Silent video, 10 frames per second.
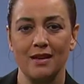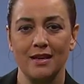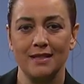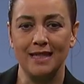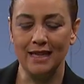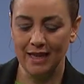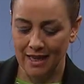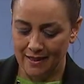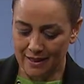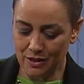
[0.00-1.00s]
See,
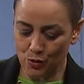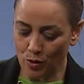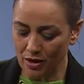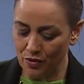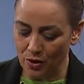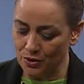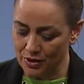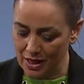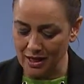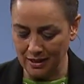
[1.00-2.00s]
this is one of those
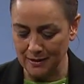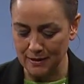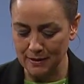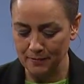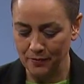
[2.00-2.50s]
things